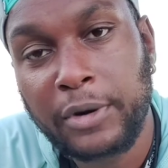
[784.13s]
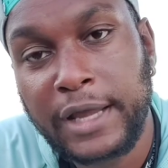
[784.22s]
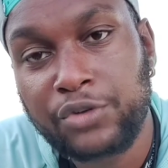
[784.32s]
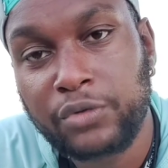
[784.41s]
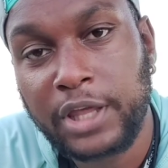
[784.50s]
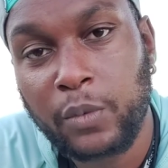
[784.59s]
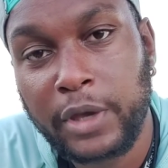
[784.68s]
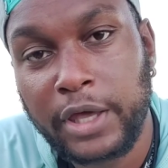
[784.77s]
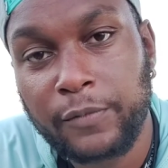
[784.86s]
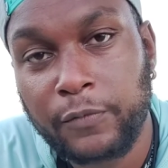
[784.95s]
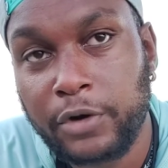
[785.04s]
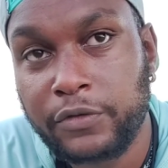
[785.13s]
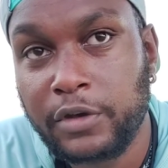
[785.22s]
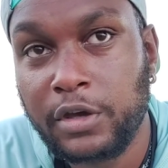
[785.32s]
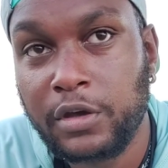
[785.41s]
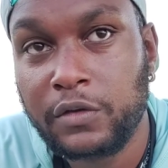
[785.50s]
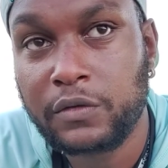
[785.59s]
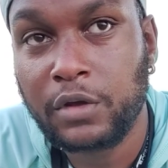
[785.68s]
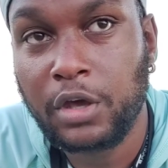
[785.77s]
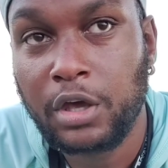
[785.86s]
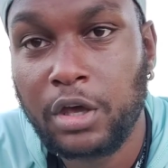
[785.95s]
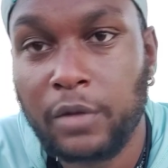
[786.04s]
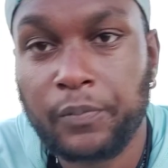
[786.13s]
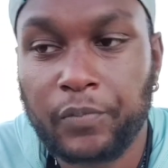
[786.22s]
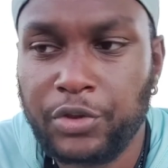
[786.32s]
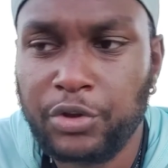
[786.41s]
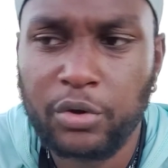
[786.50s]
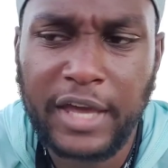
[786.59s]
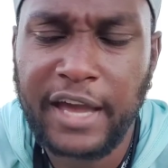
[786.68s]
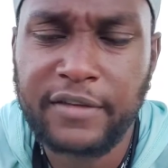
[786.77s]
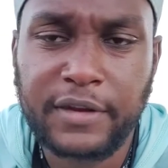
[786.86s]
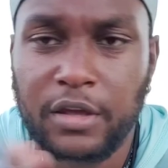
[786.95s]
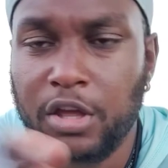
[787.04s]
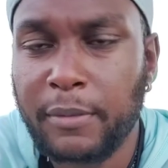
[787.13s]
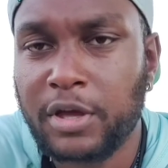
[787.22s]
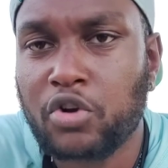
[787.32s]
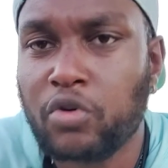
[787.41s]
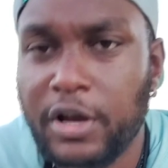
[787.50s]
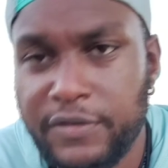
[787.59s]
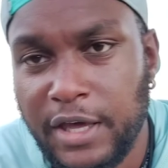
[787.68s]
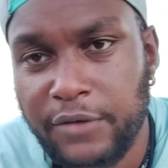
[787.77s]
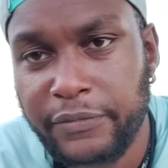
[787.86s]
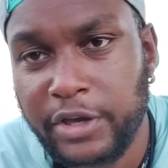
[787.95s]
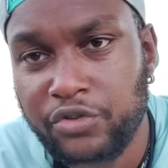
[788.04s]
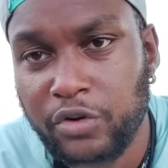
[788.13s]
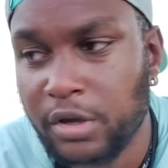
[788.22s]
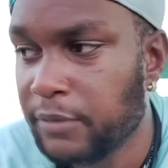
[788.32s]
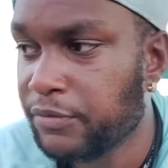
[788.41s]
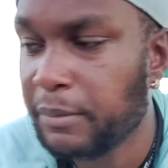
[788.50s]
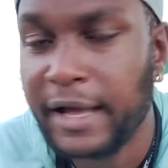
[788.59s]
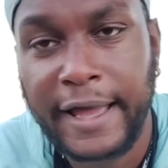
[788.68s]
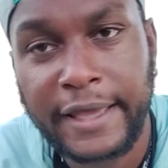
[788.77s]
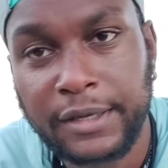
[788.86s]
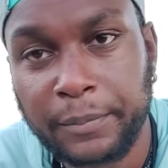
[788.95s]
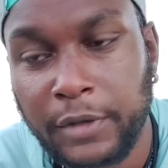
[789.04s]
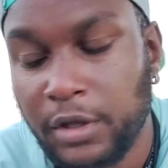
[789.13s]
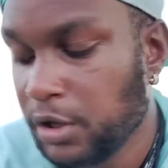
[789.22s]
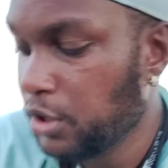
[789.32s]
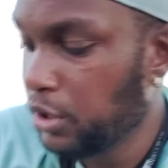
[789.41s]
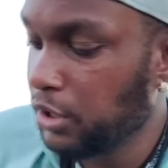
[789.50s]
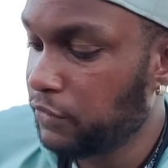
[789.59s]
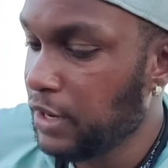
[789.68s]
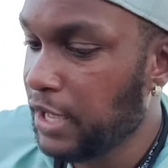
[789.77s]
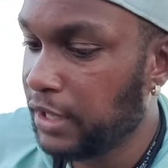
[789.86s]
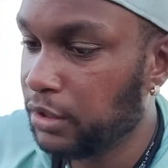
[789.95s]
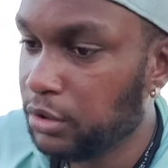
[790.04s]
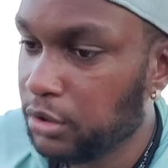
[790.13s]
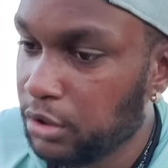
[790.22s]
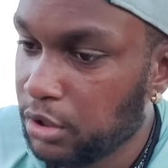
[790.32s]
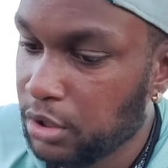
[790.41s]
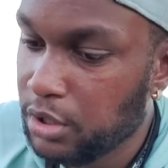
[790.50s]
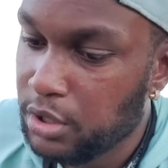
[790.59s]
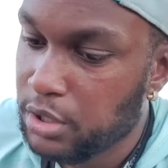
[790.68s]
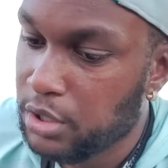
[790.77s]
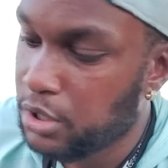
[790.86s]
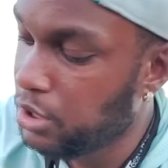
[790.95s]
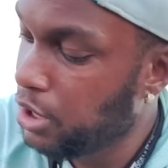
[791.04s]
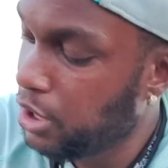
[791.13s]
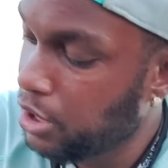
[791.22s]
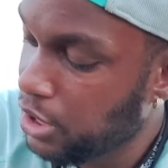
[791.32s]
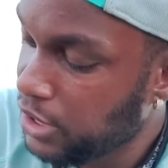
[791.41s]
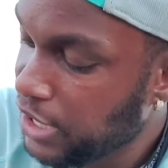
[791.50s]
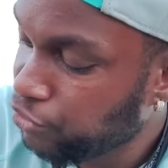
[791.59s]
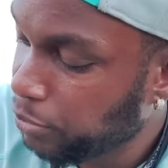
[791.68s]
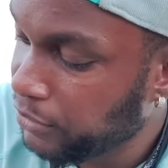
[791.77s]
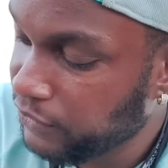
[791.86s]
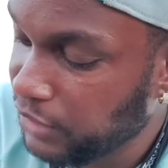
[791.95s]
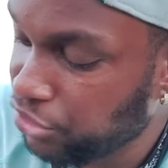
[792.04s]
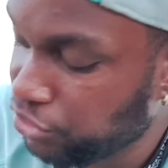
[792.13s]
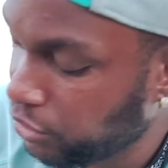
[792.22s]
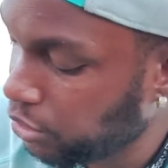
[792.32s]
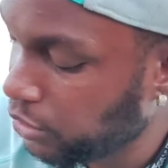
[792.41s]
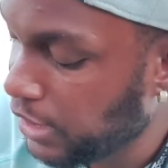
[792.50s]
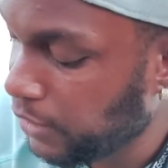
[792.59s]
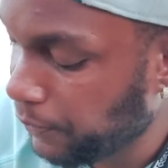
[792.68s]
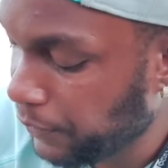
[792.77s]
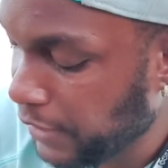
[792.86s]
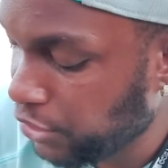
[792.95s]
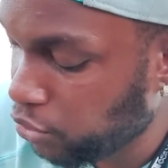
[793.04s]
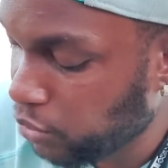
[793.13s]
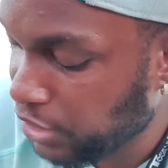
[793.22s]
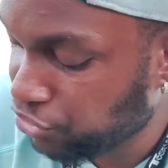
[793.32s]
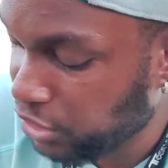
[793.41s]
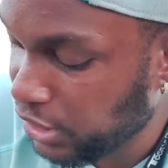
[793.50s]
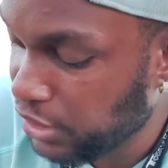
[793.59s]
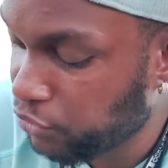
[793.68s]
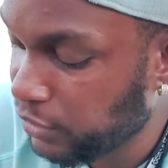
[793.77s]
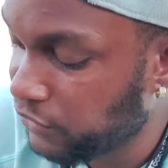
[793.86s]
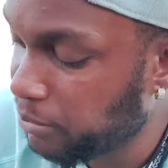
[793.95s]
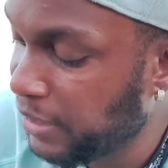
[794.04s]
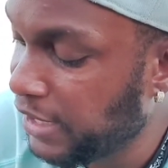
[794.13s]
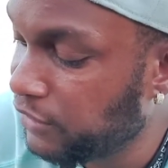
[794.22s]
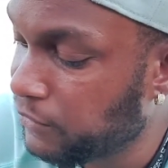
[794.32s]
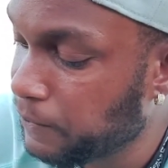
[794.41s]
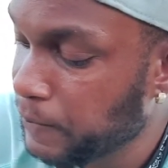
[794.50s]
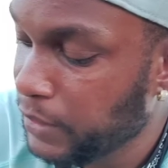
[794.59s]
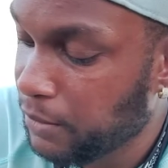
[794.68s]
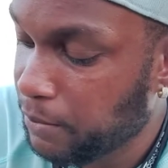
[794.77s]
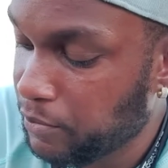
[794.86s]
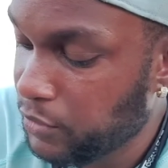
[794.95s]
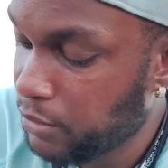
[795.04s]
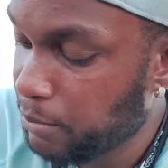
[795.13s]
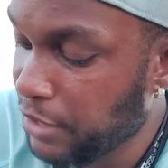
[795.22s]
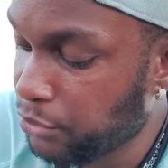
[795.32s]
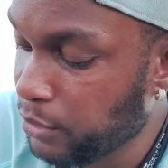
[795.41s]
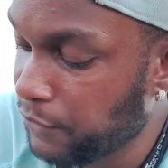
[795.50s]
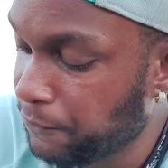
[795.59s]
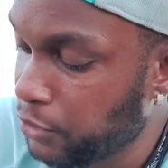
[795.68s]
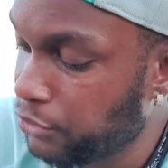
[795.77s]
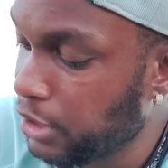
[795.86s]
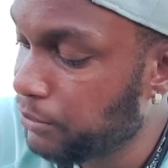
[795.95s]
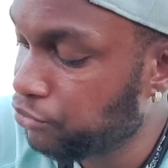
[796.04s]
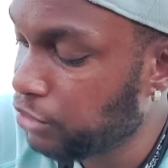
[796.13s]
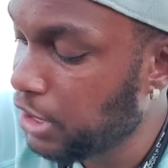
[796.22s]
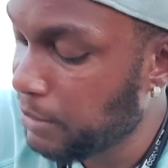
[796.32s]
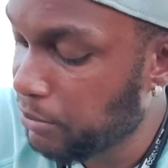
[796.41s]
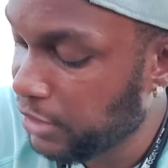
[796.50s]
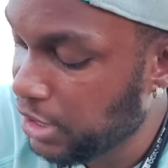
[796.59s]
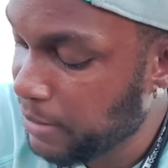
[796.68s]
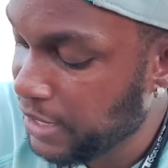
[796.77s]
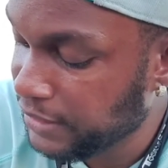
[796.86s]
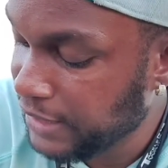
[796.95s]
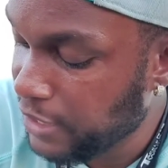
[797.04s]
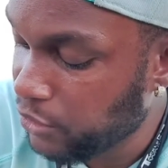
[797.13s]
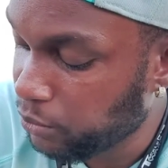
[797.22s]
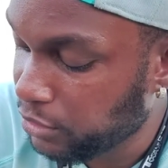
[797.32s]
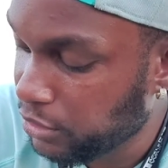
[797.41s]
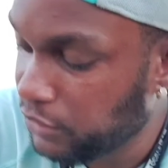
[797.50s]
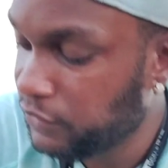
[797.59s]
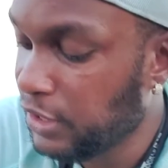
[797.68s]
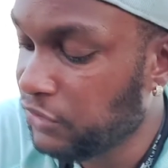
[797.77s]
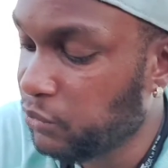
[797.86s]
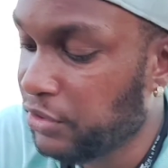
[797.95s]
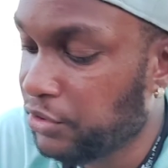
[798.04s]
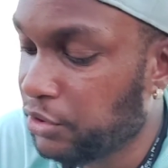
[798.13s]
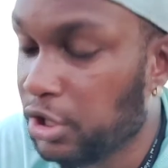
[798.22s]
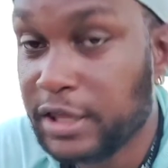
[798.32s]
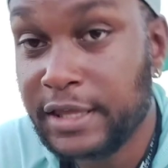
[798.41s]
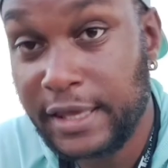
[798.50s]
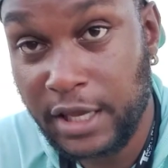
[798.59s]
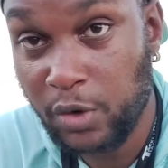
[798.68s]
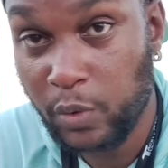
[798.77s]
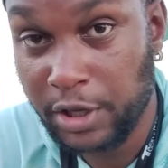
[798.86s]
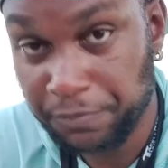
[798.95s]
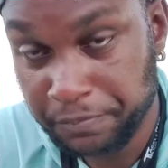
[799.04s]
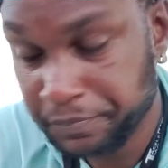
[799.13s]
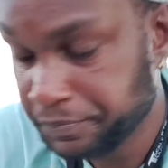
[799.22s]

lot more natural that way versus you casting and coming across that fish or coming from behind them. It's not a natural presentation to do that, and you actually increase bites by throwing further upstream and bringing it back down because that's where they're looking anyway.